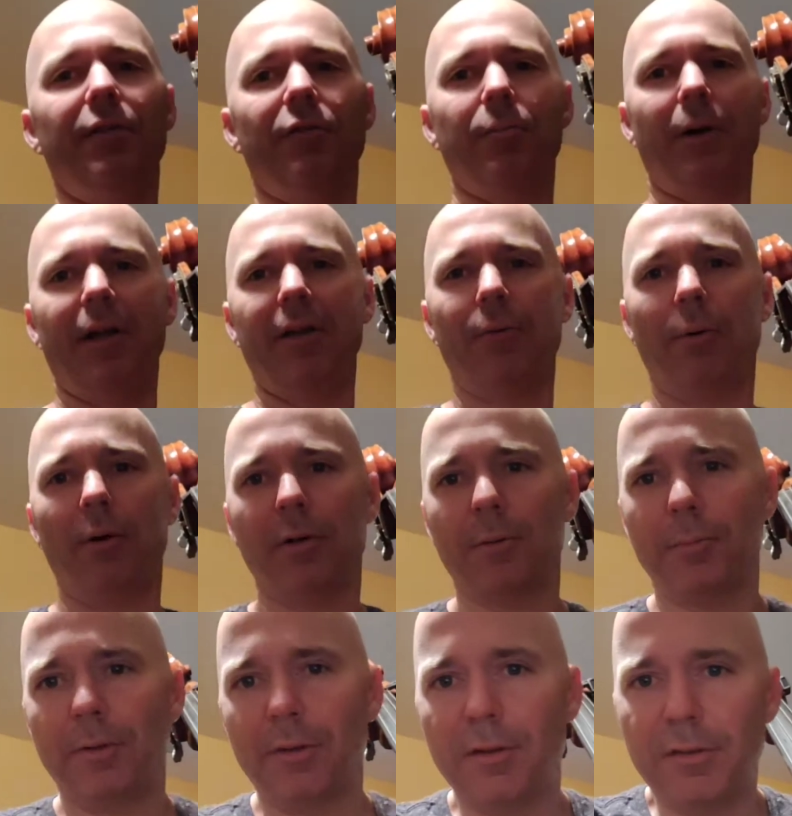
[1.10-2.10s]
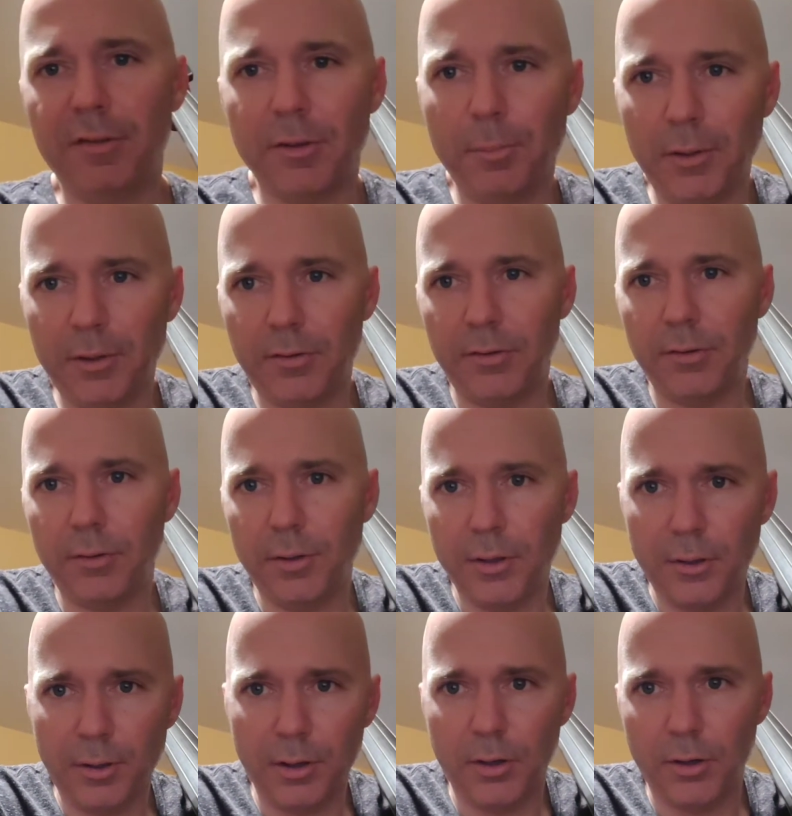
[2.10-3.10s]
everybody, welcome to the Sibley
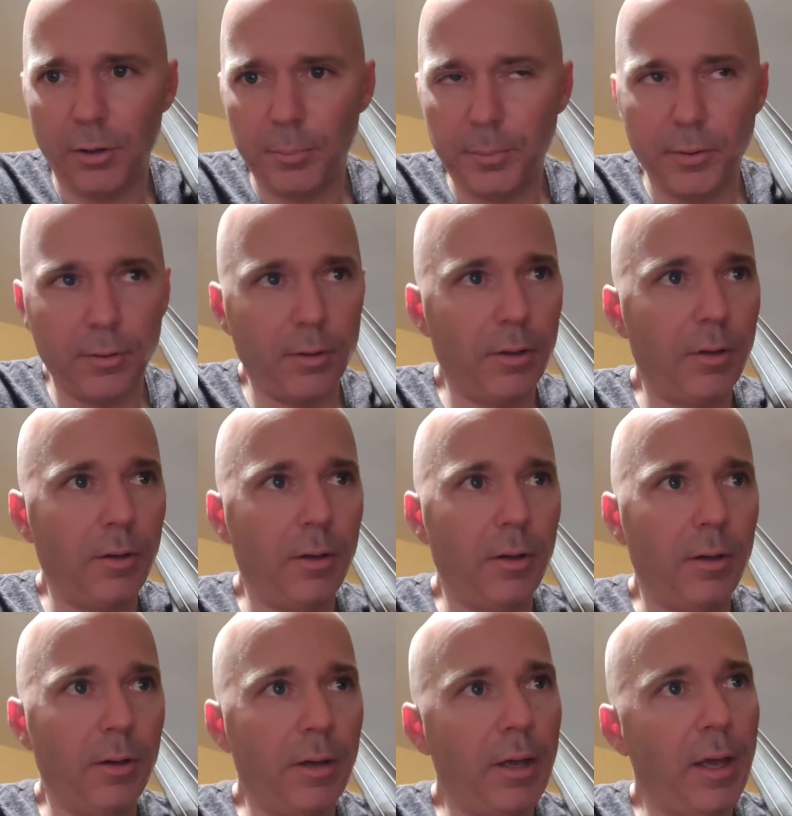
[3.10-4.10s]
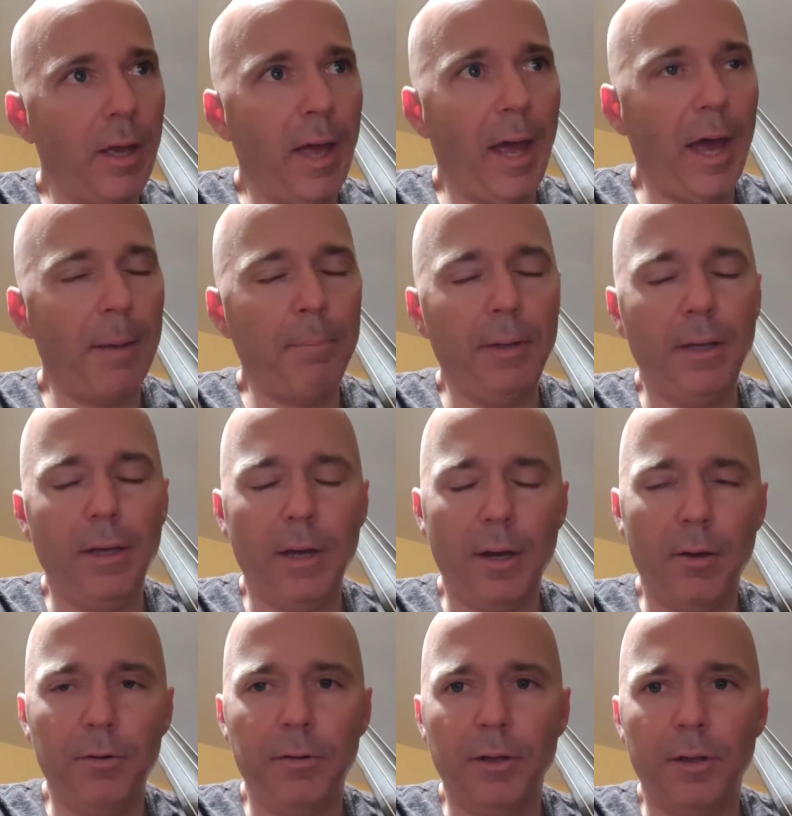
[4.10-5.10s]
Studio. I hope you're all happy,
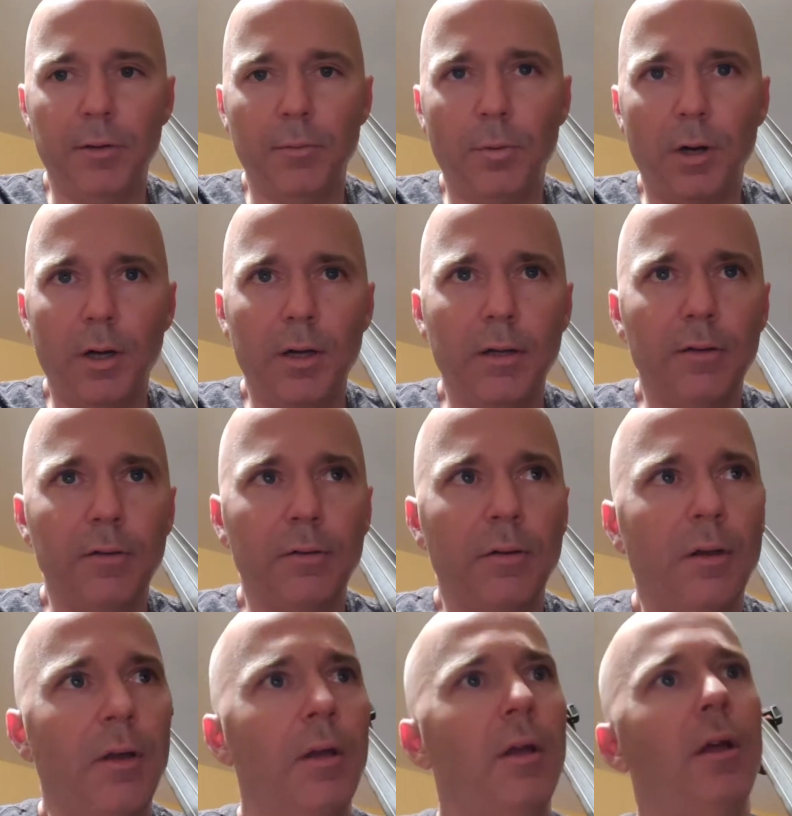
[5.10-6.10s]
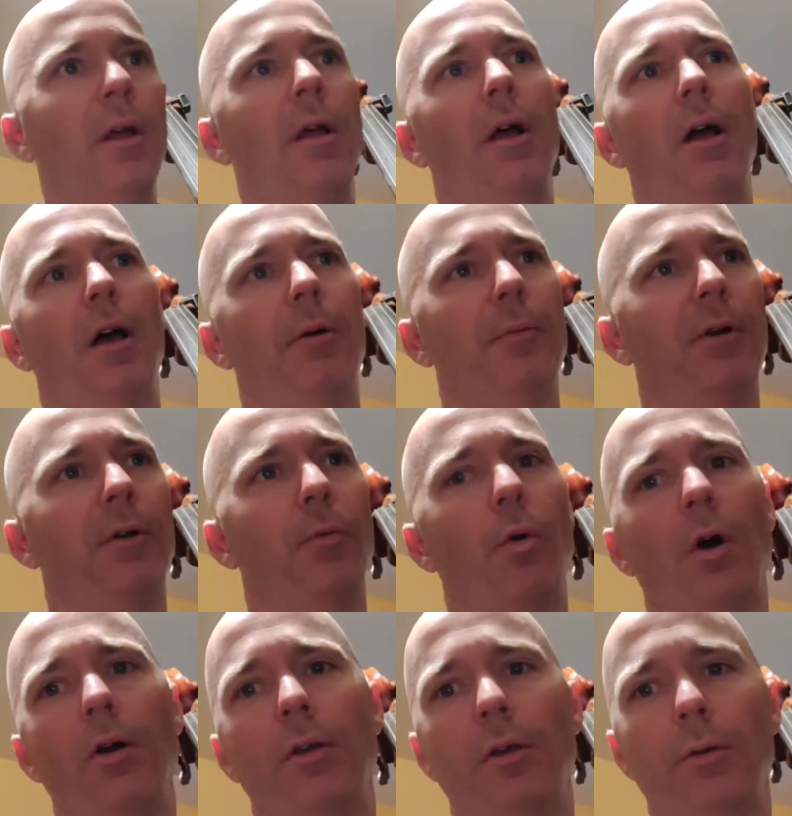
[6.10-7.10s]
healthy, and wise. I'm going to
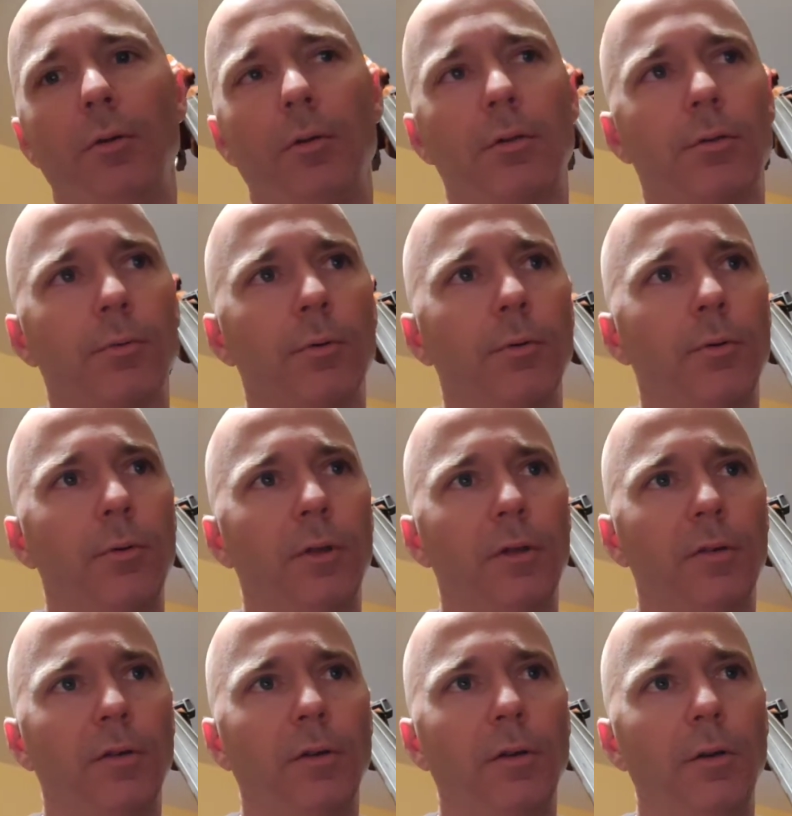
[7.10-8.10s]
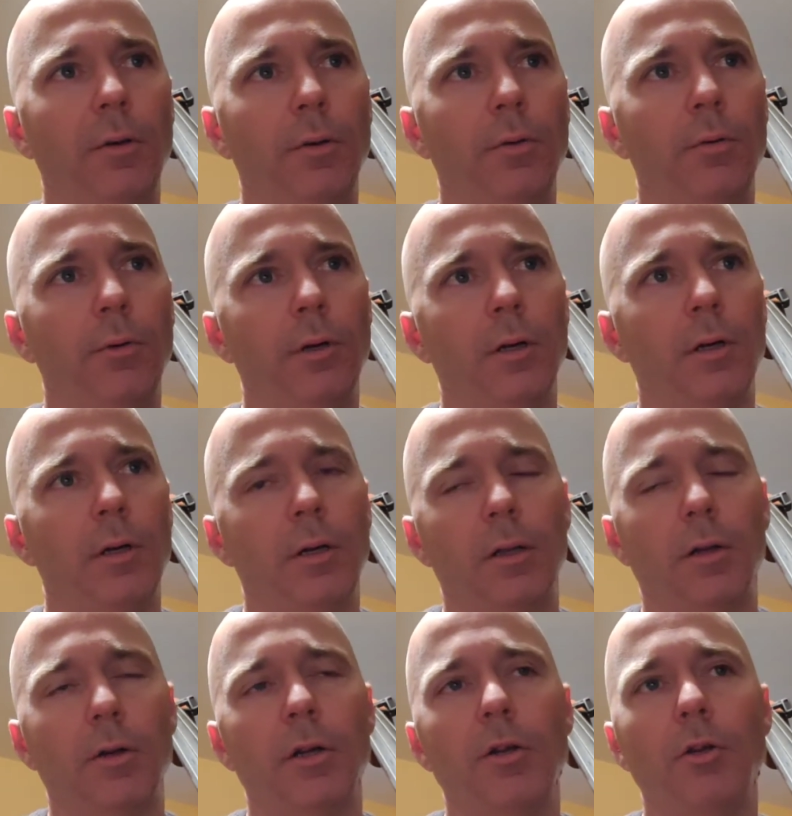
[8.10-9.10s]
walk you through this new
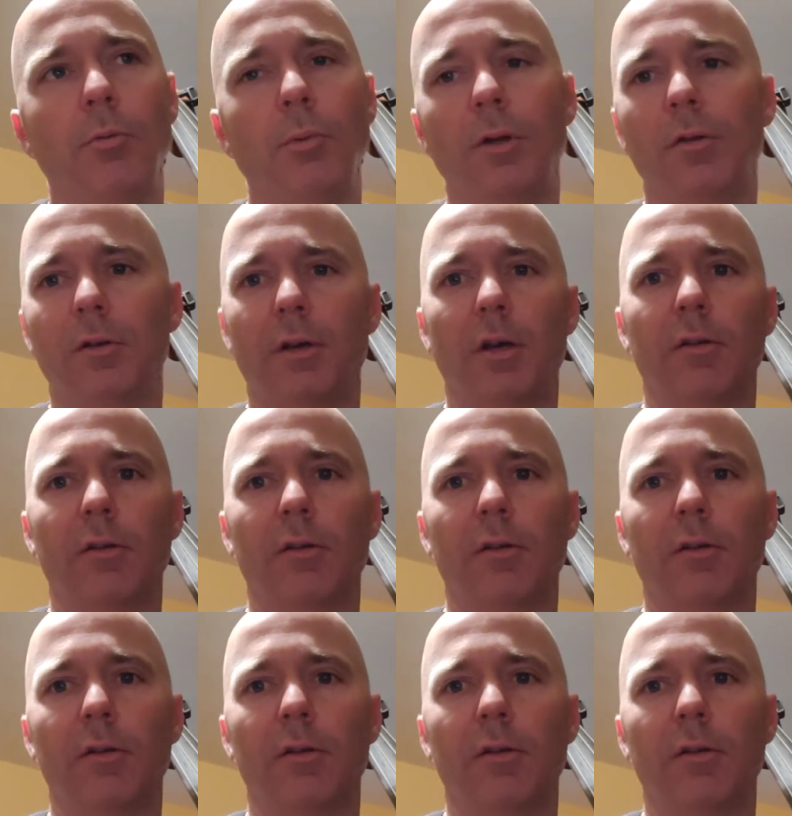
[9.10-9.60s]
learning new music